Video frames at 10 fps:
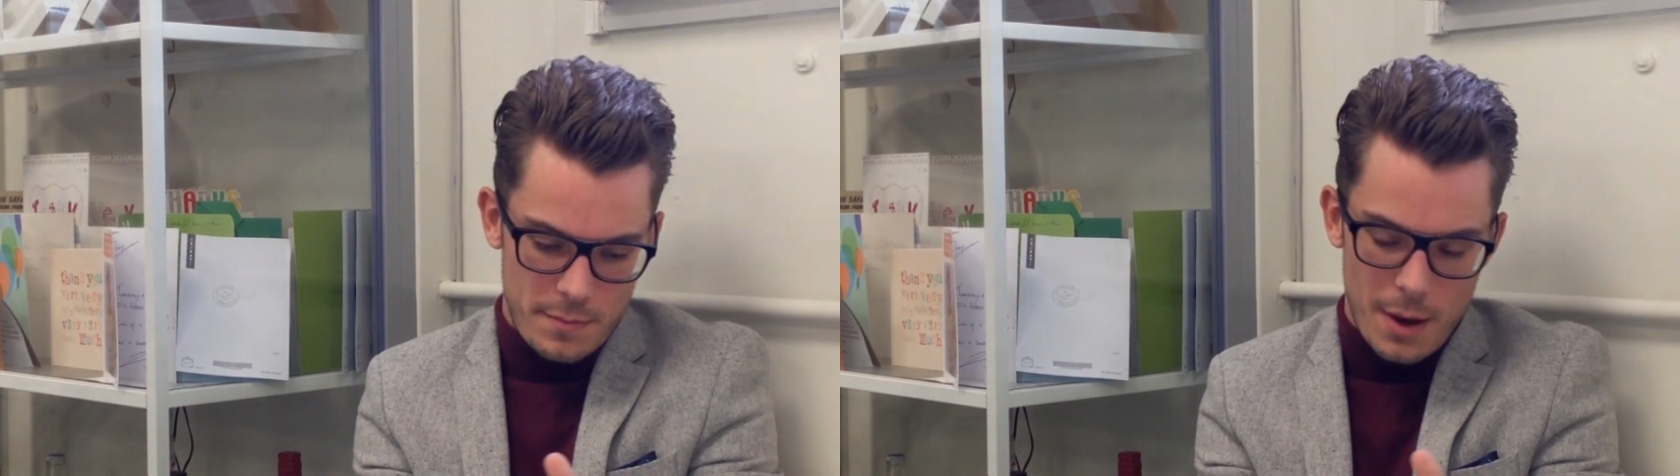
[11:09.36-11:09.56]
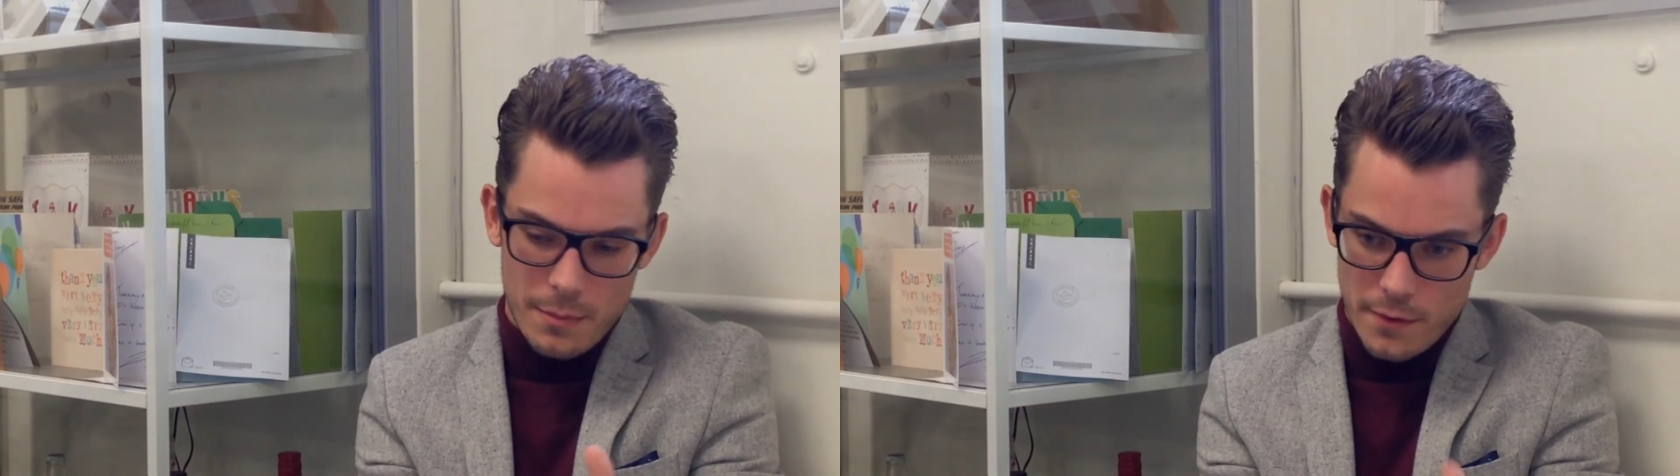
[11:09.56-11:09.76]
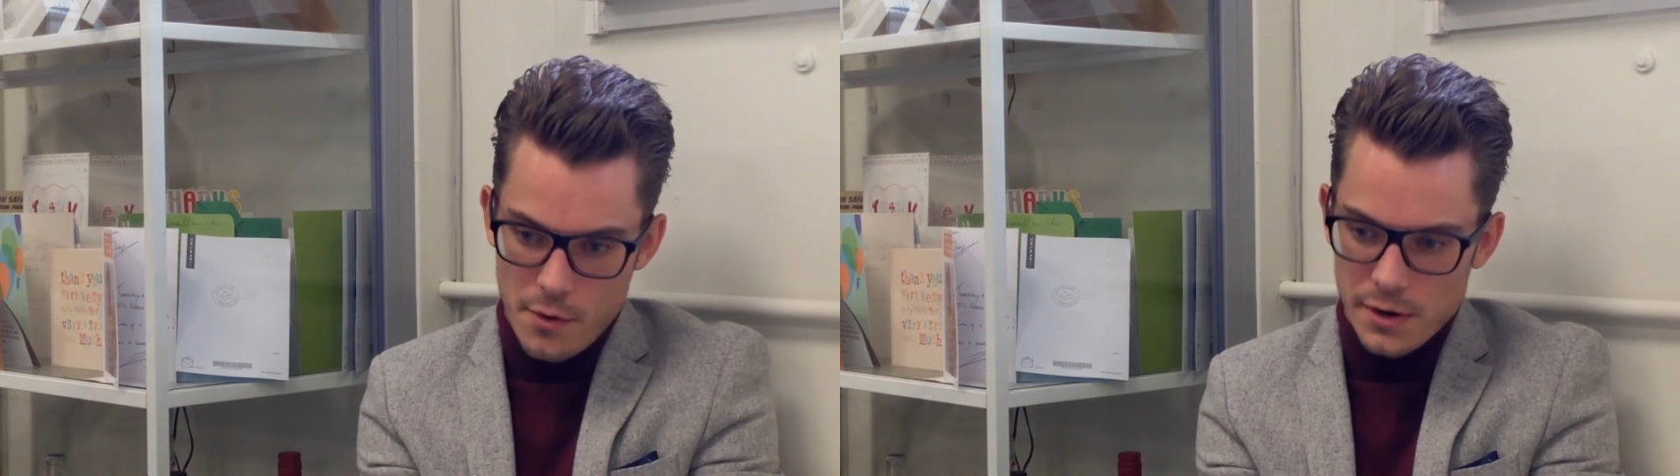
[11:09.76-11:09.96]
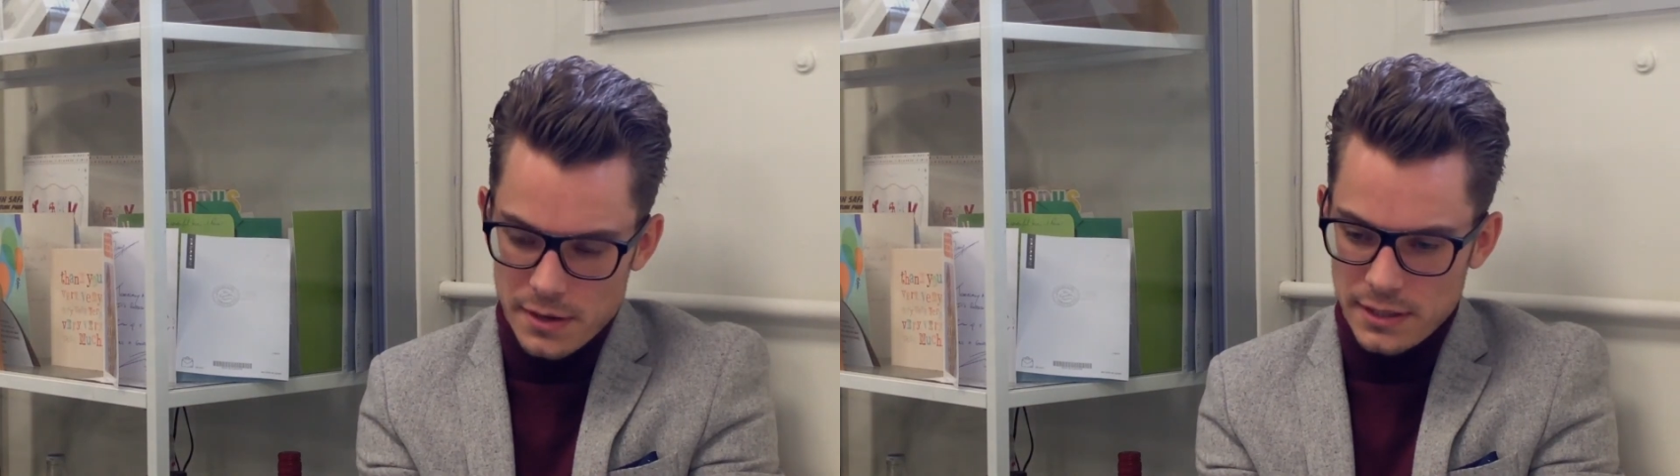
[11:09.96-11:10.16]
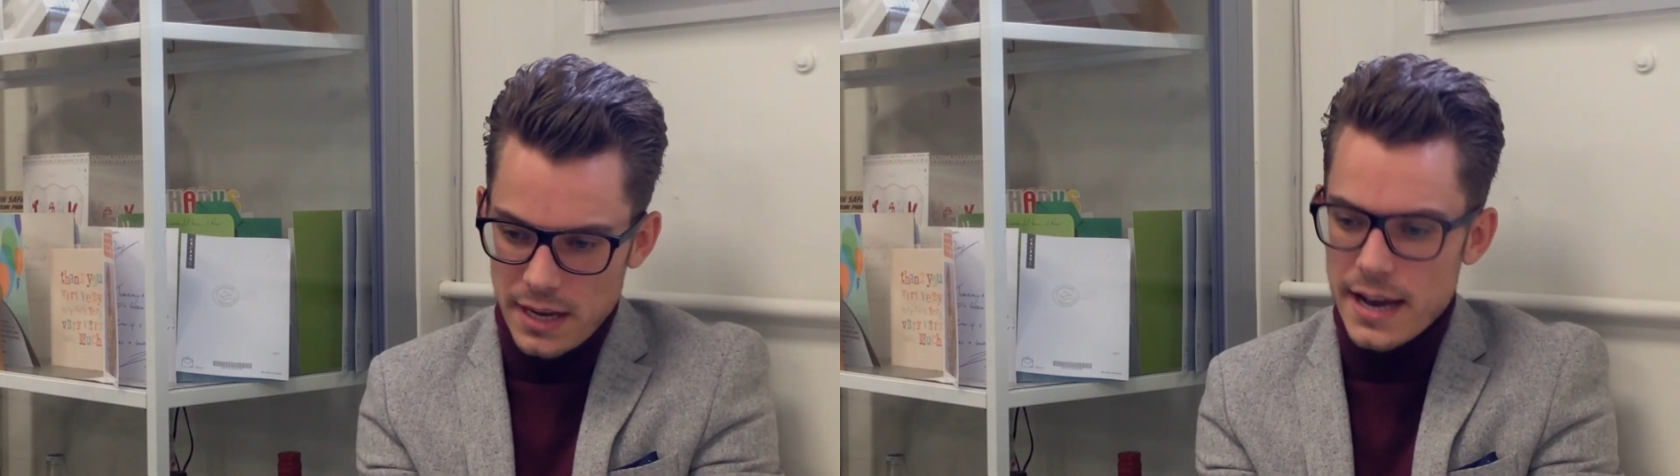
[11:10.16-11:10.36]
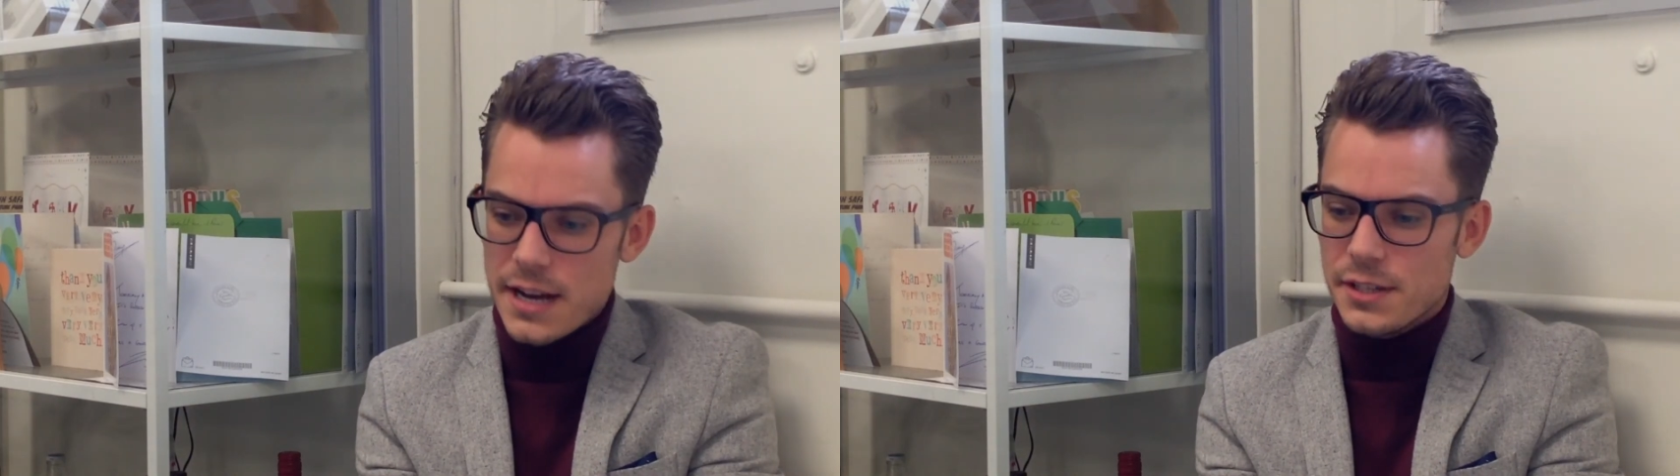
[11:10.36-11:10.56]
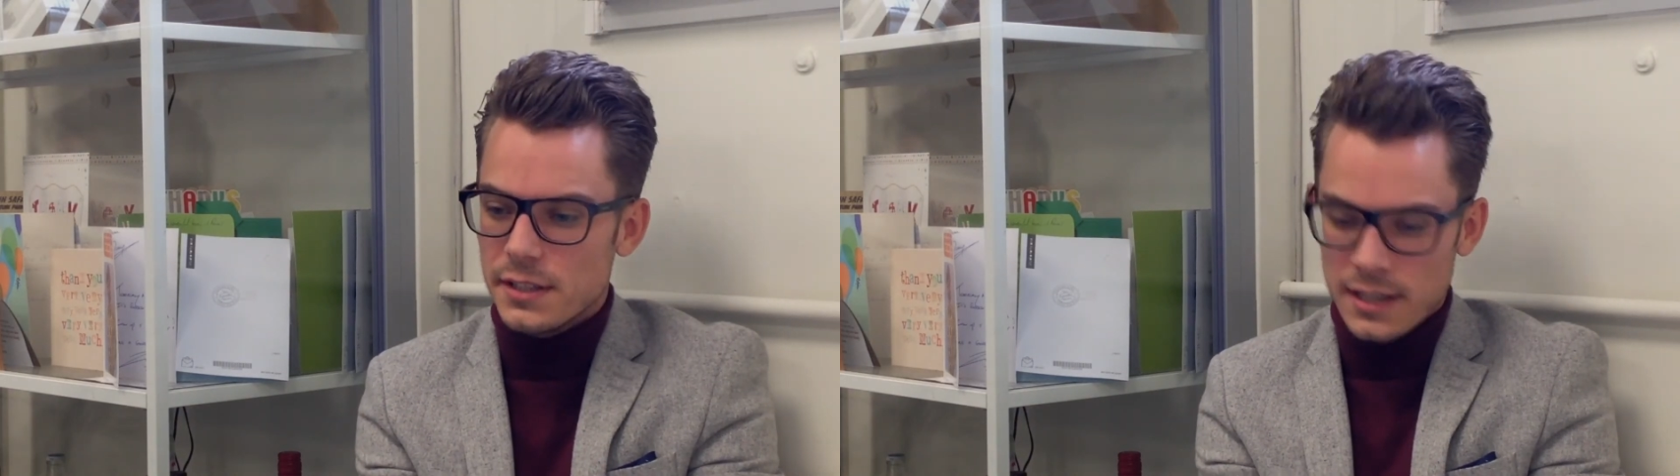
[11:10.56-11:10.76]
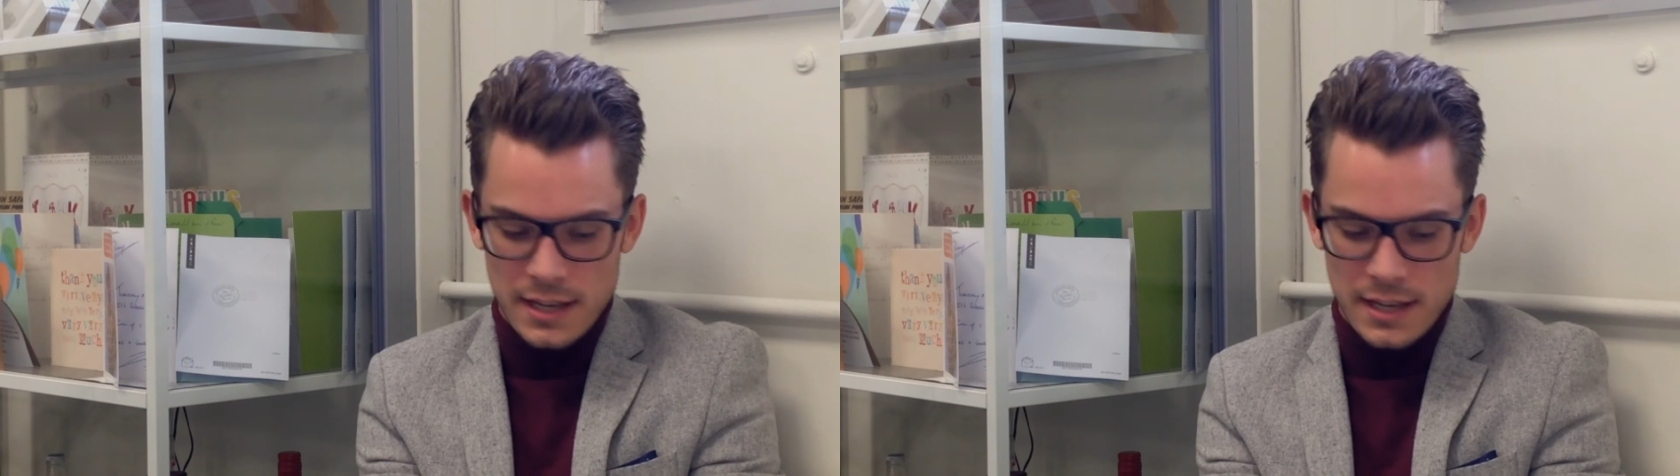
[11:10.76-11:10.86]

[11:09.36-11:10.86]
but I'm a very good estate agent,